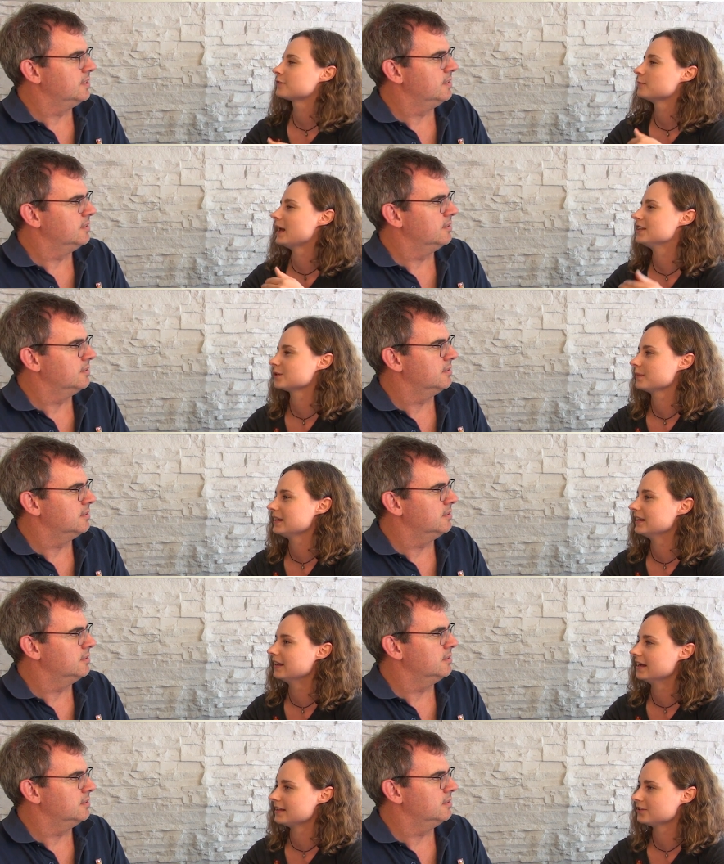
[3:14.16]
Speaker 1: from
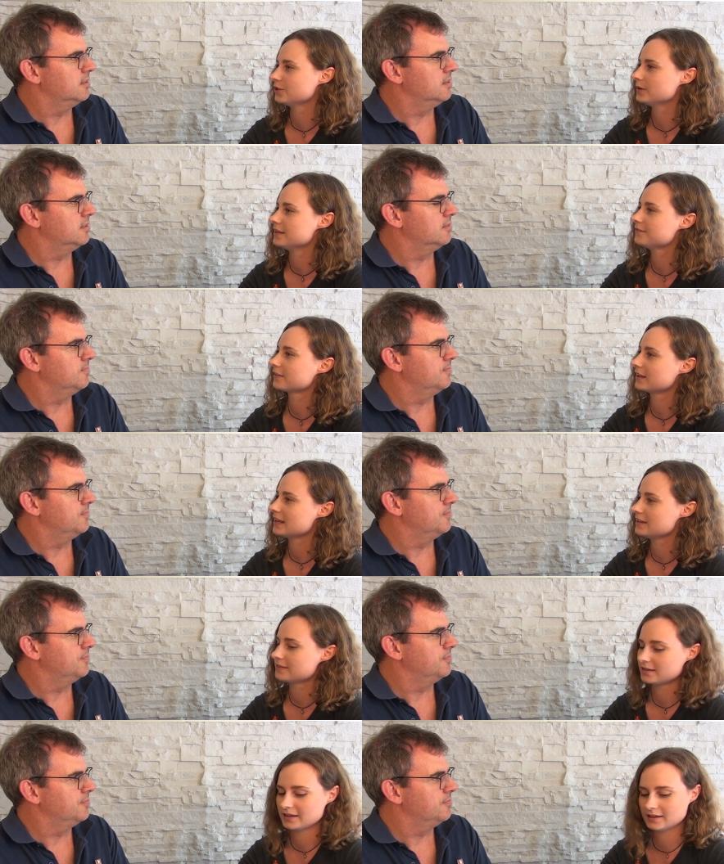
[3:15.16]
N'Djamena, you either,
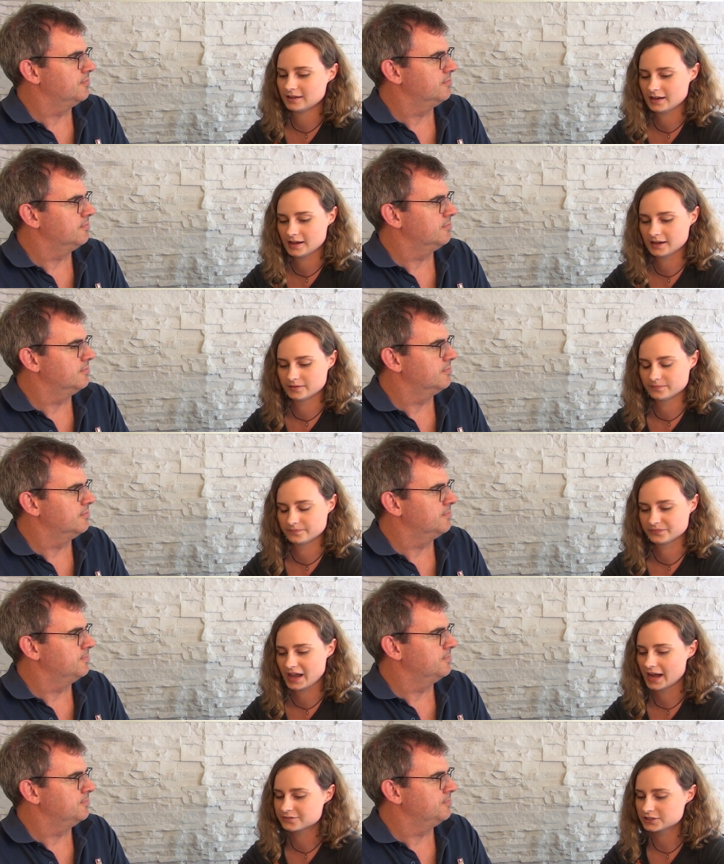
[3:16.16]
either
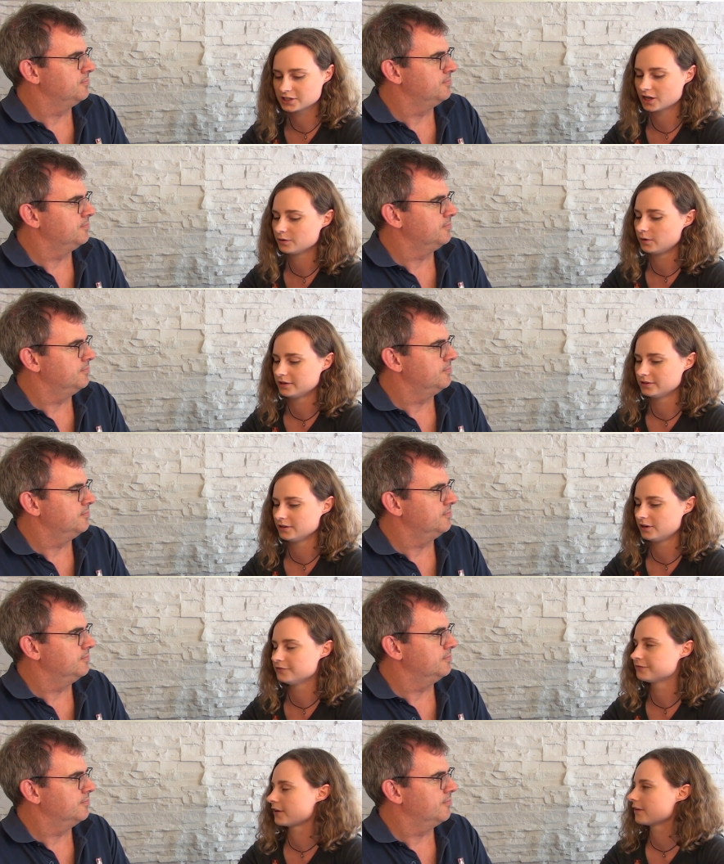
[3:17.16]
um, have to go on,
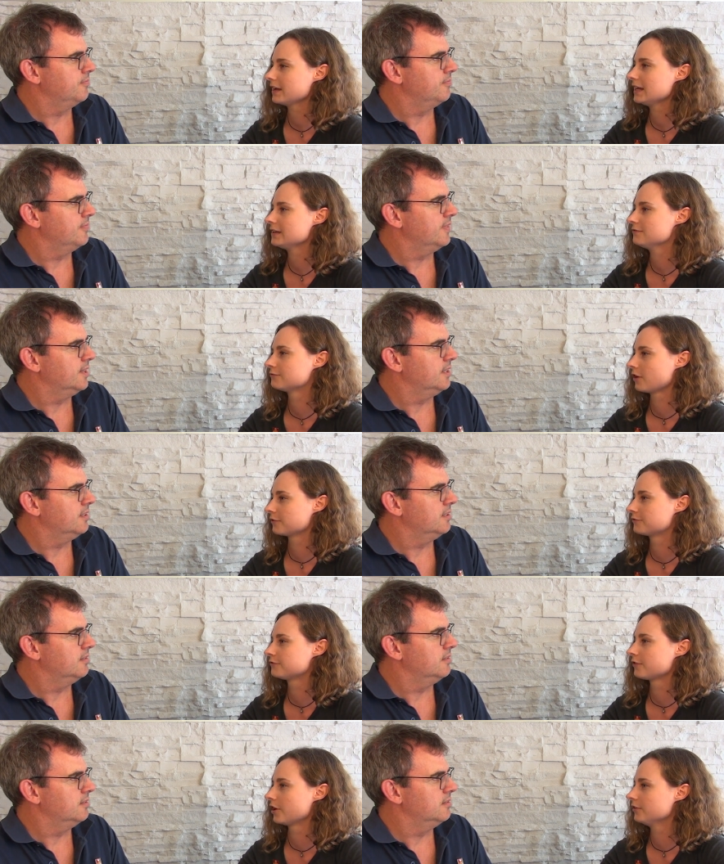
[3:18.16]
on very
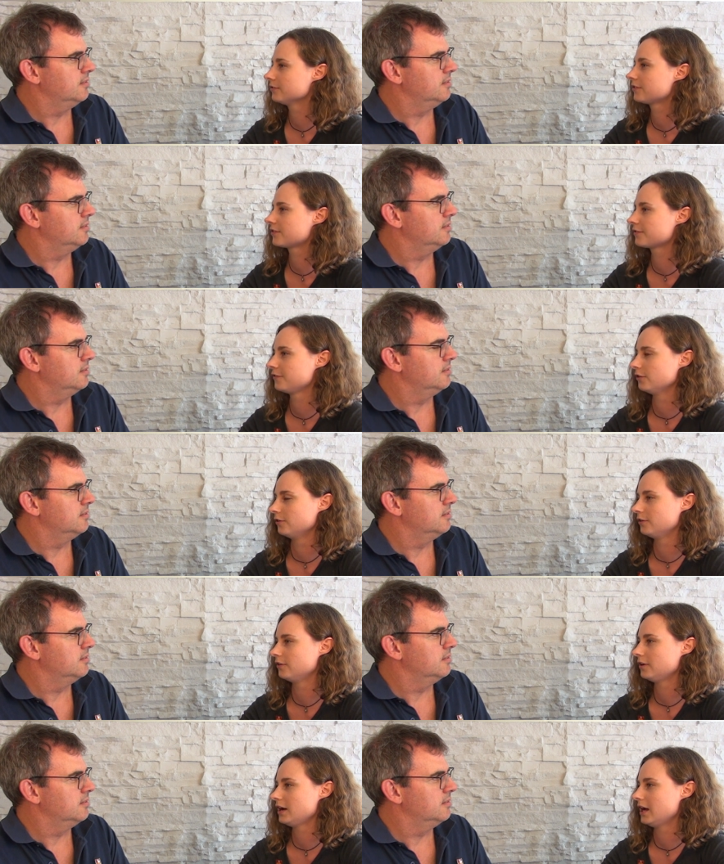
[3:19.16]
rough roads
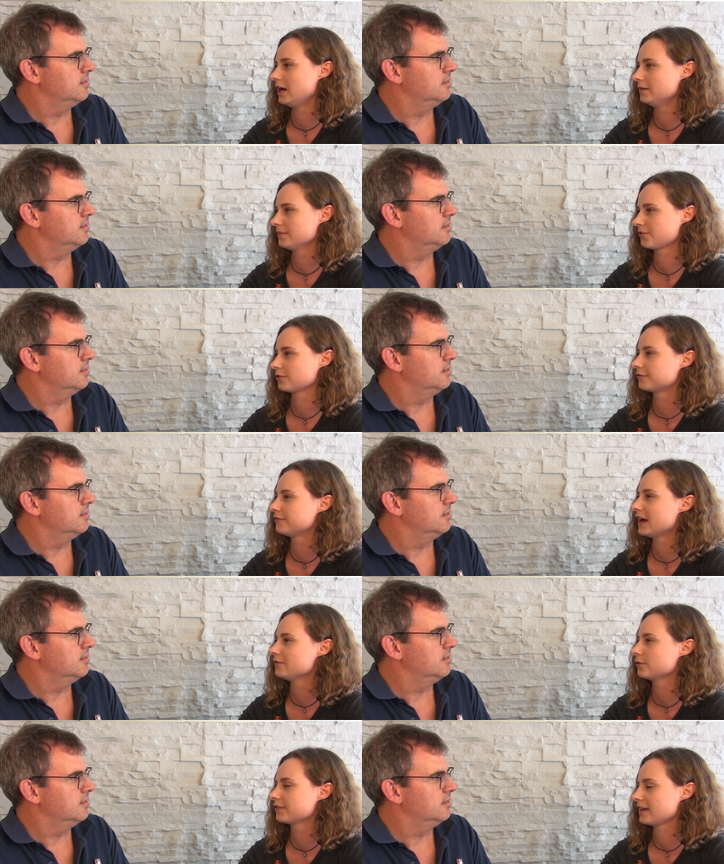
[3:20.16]
for um, sort of
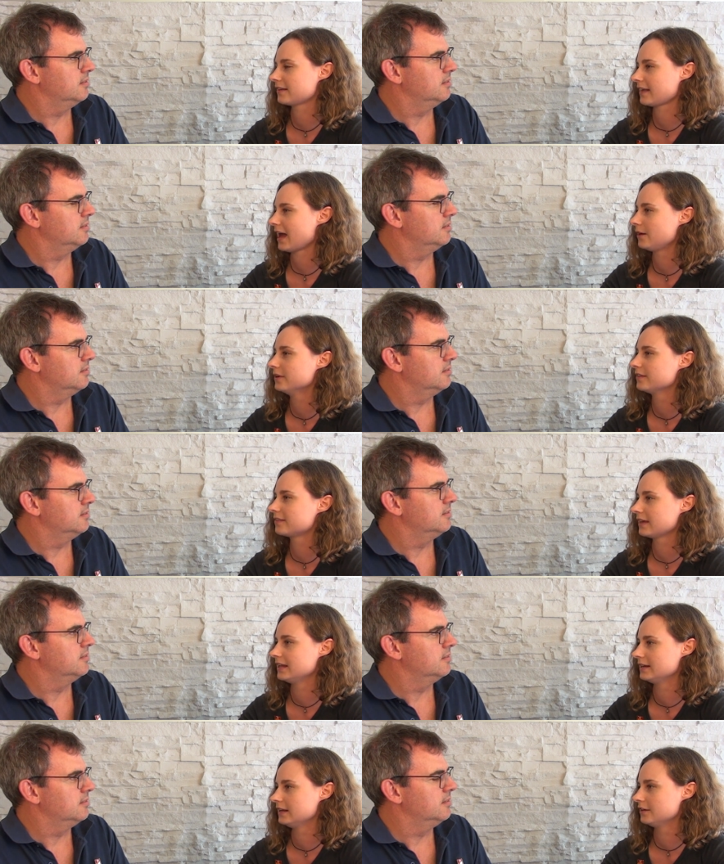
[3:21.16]
five or six hours
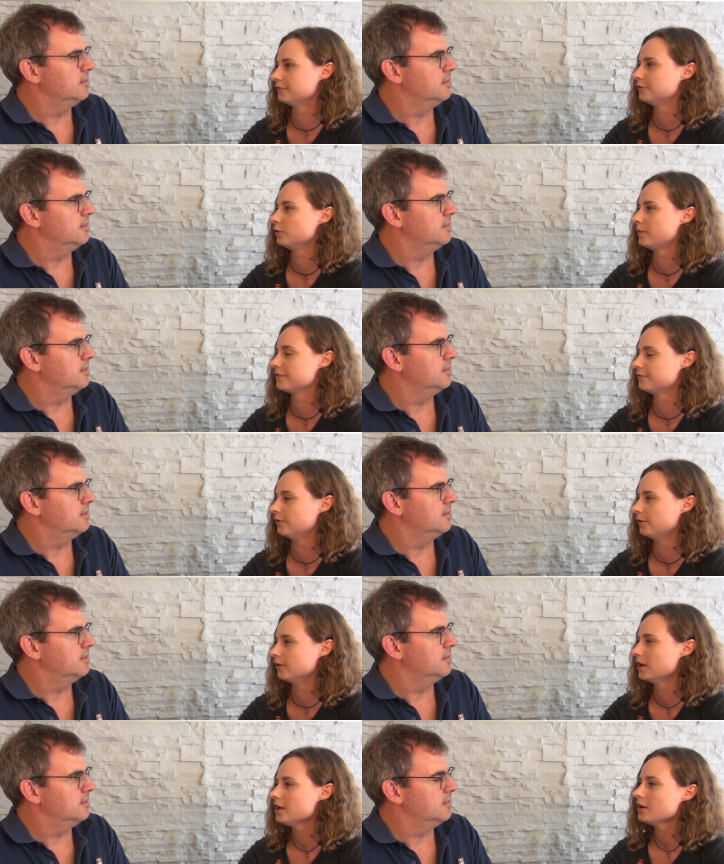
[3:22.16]
in, in a 4x4,